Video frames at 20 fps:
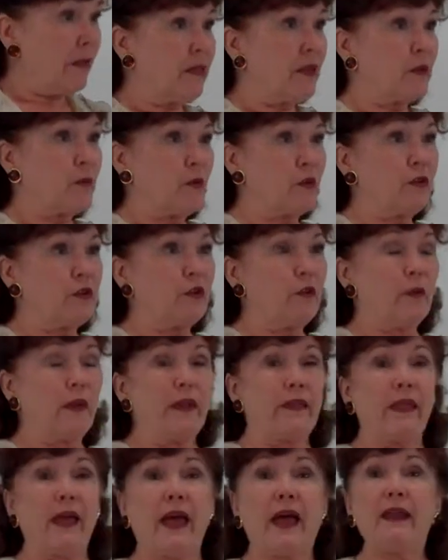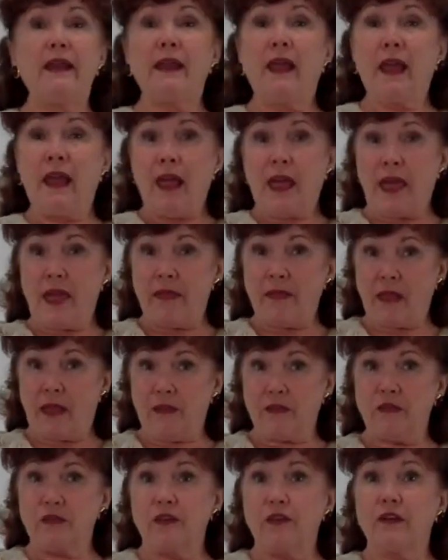that we're doing that and
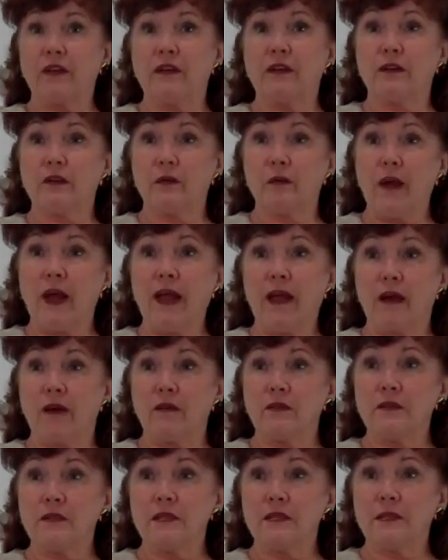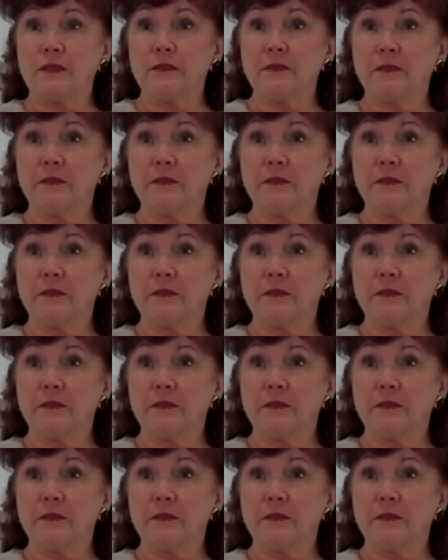then turn it around.